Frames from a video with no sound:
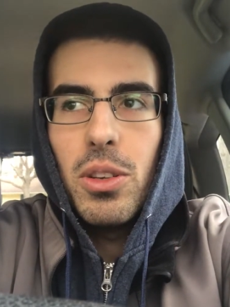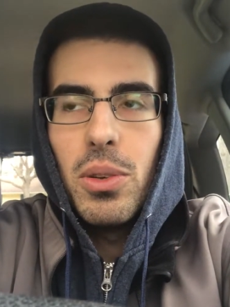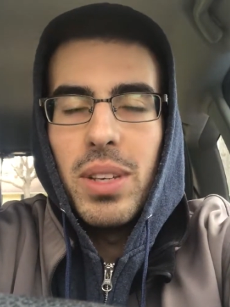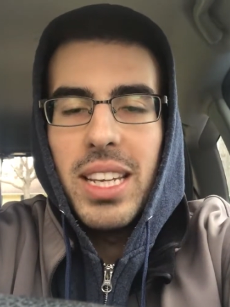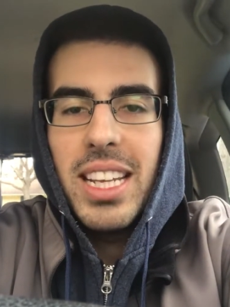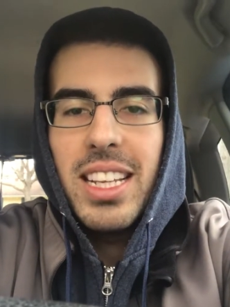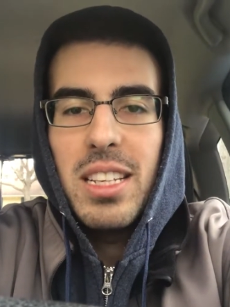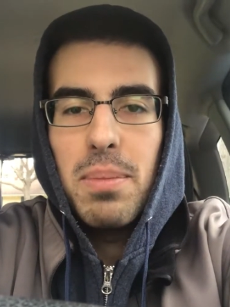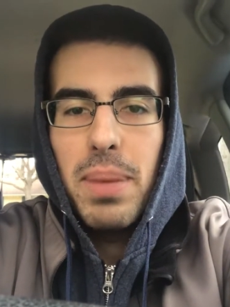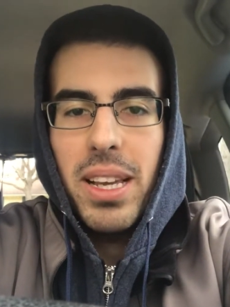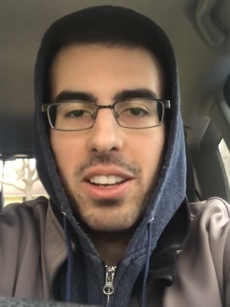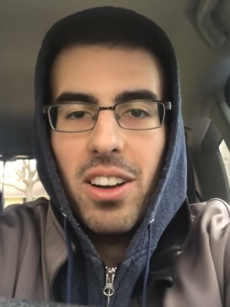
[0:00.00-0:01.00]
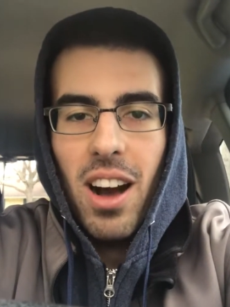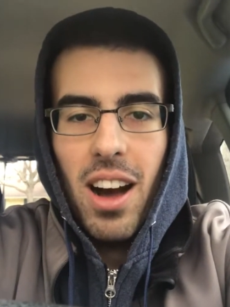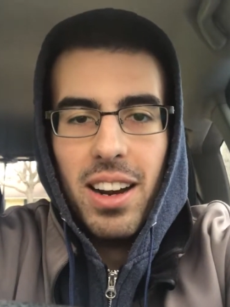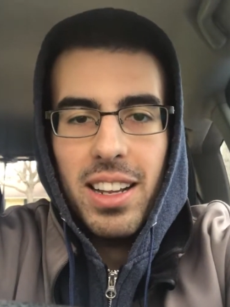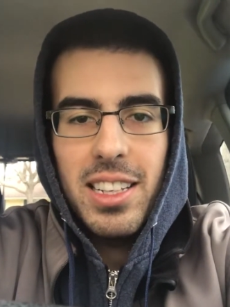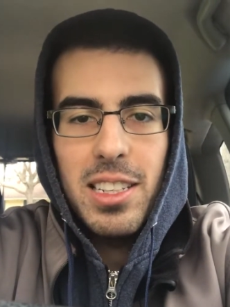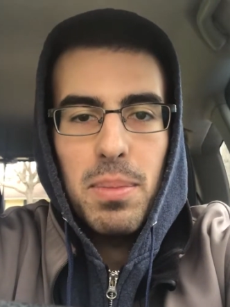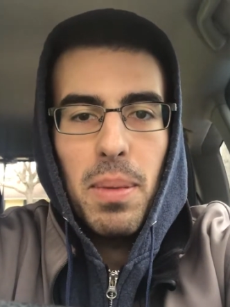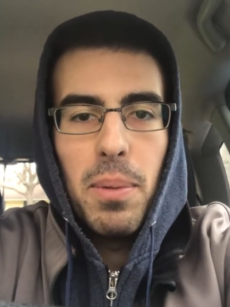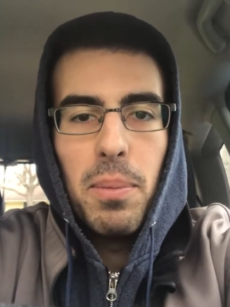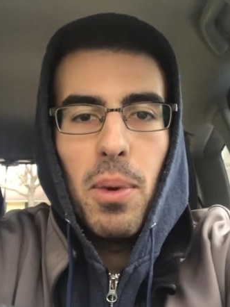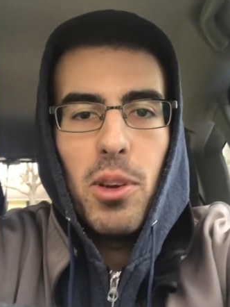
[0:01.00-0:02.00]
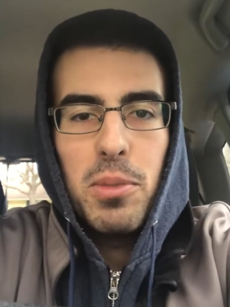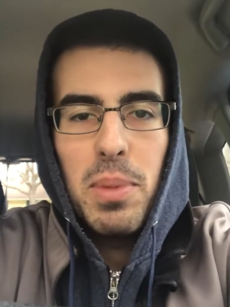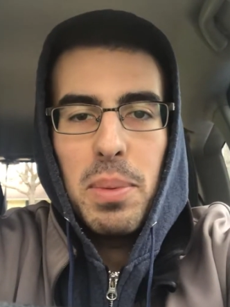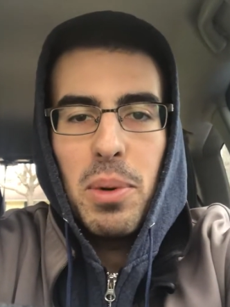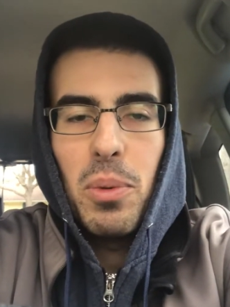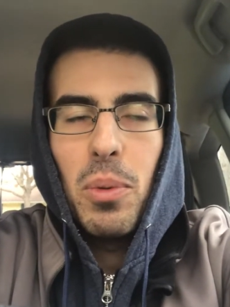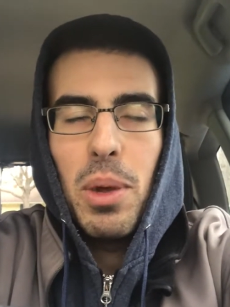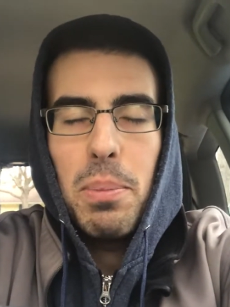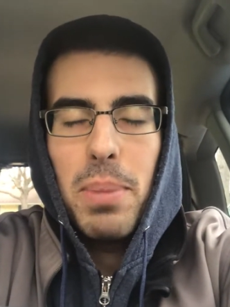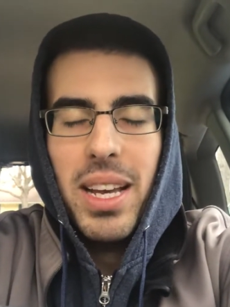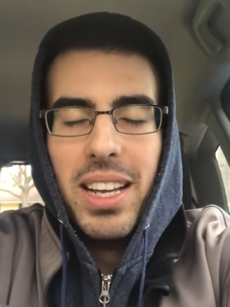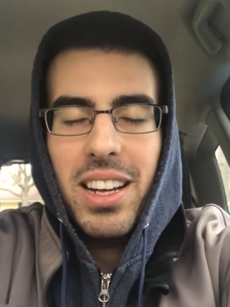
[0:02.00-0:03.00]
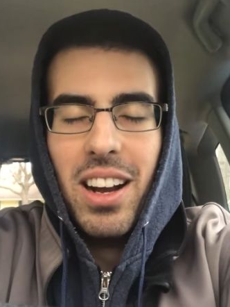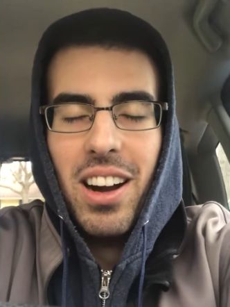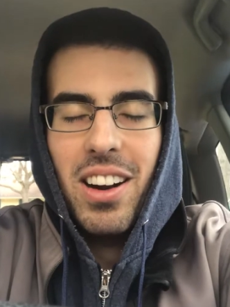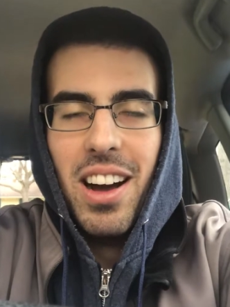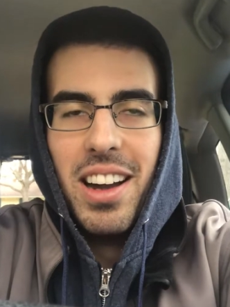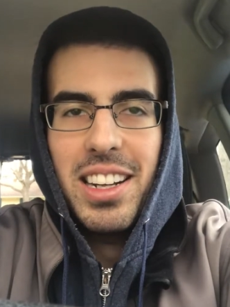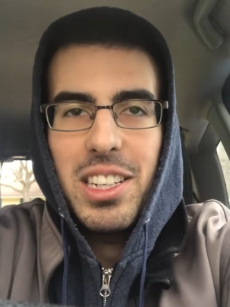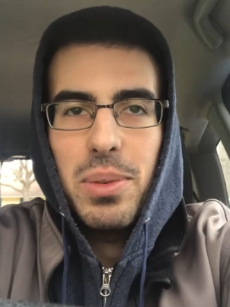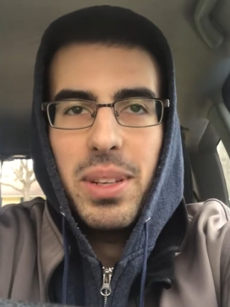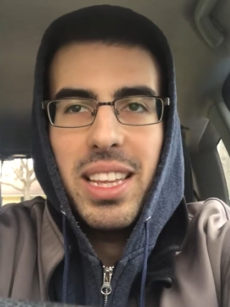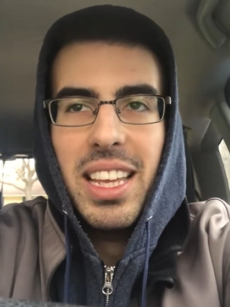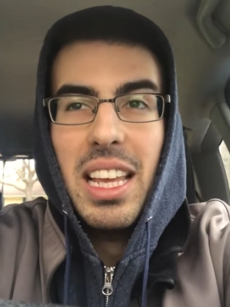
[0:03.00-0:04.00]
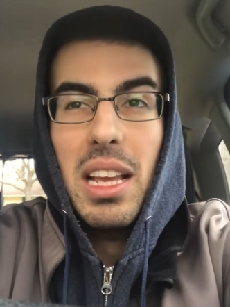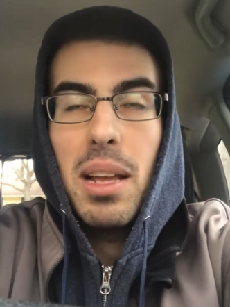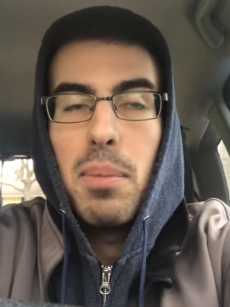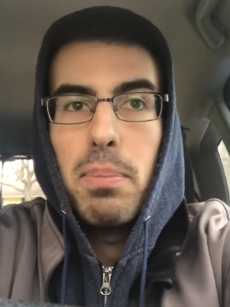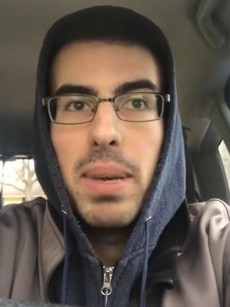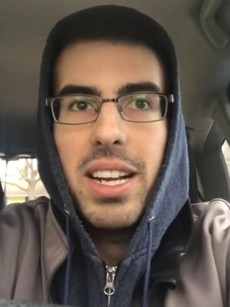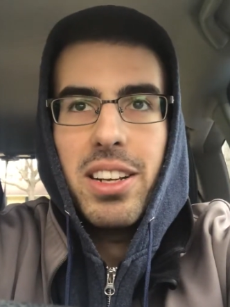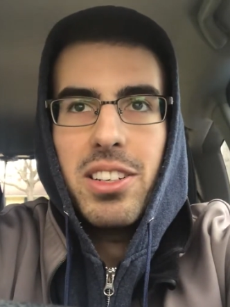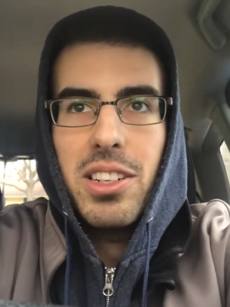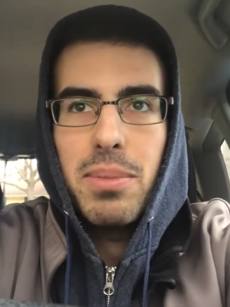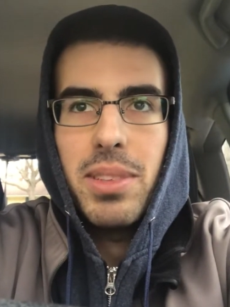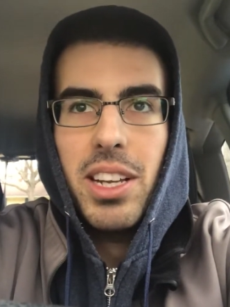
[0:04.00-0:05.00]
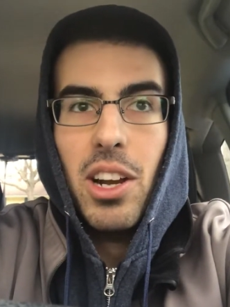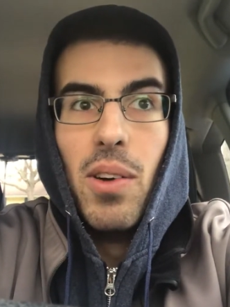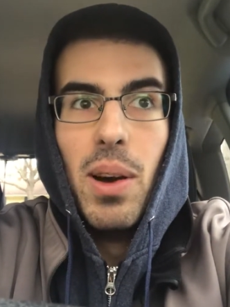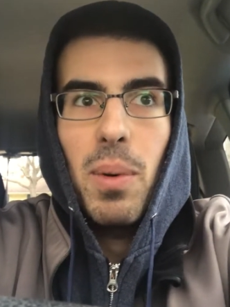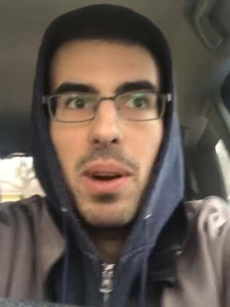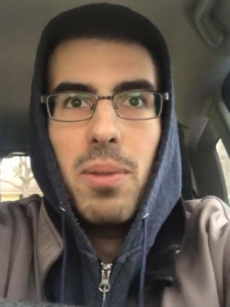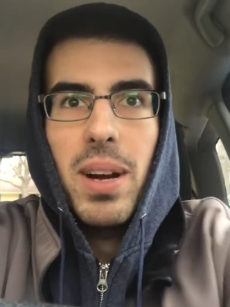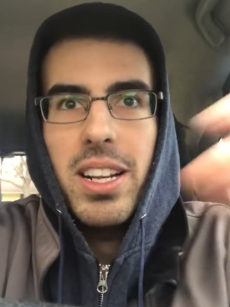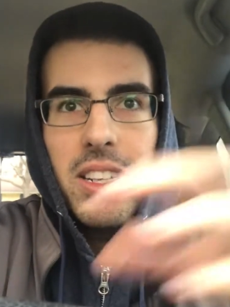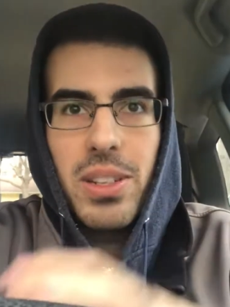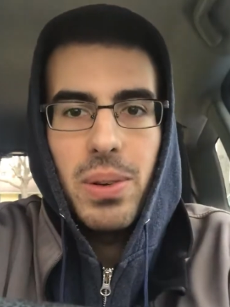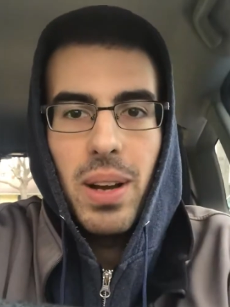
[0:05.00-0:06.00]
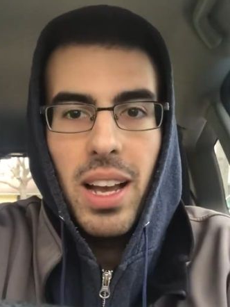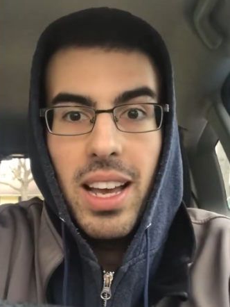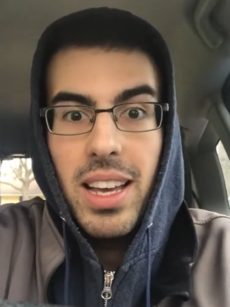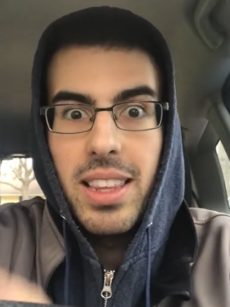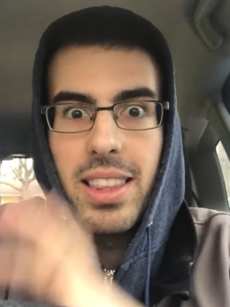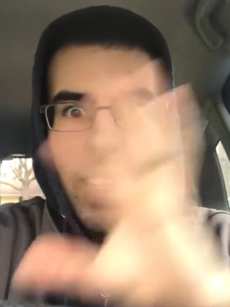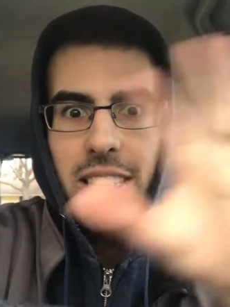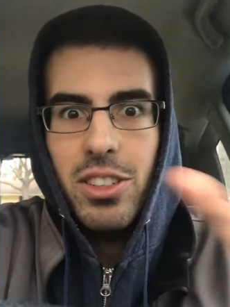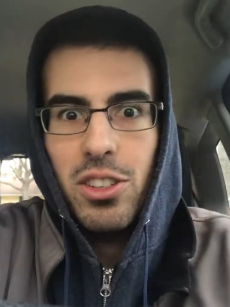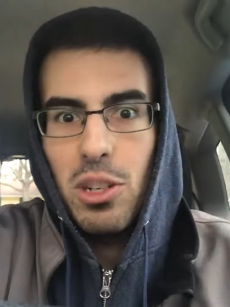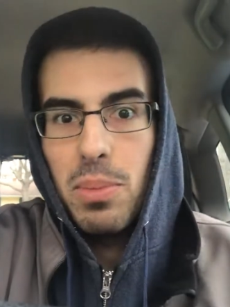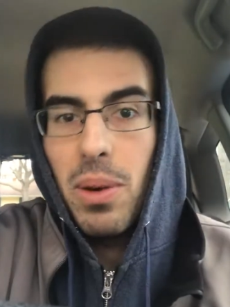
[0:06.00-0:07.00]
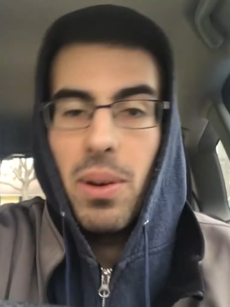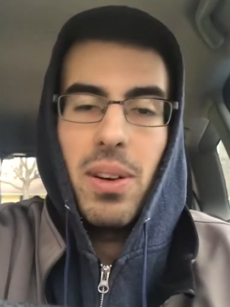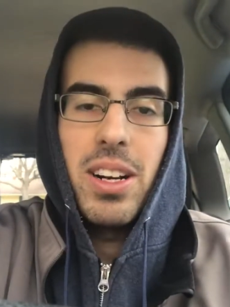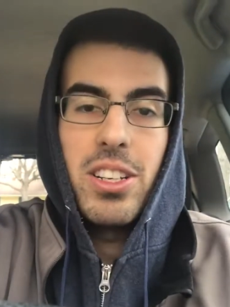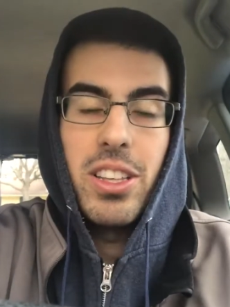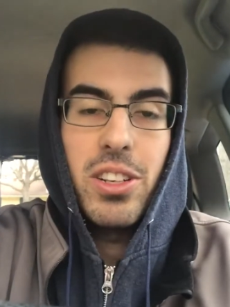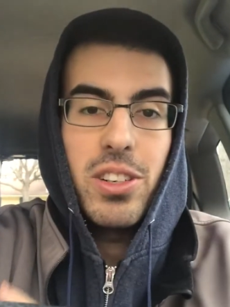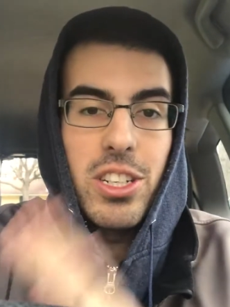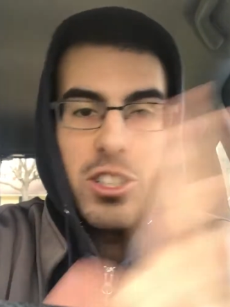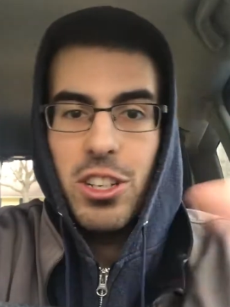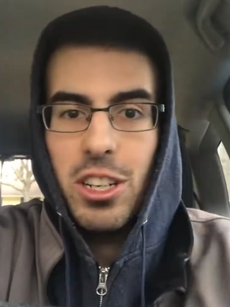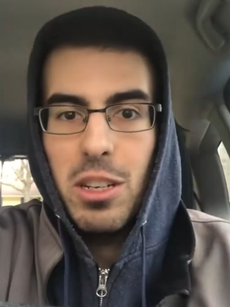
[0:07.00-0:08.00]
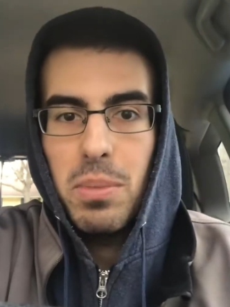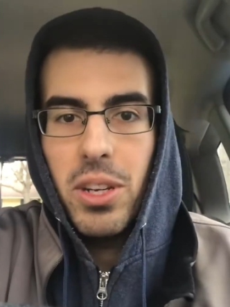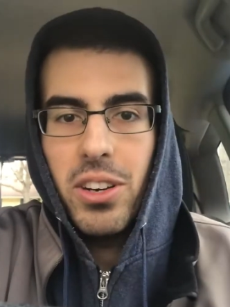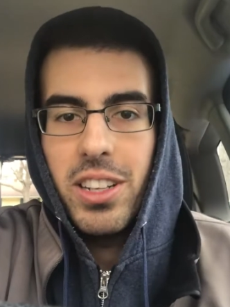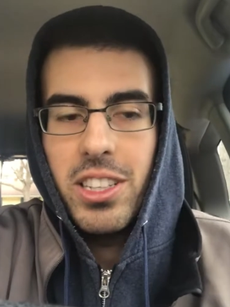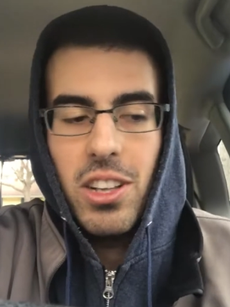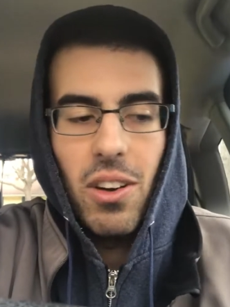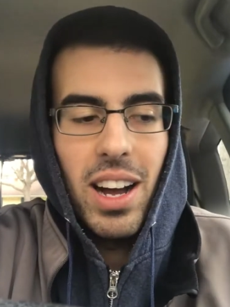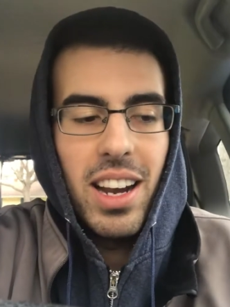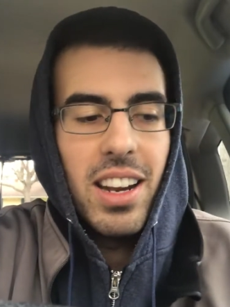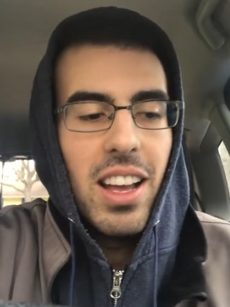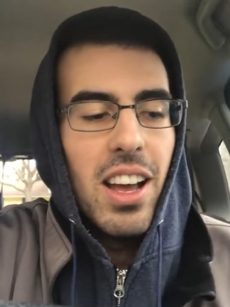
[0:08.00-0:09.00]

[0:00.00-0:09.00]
need to pick your audience, but most people, when we pick our audience, we're thinking in big terms, like, oh, I want to write to this group, I want to write to the Christian community, and so on.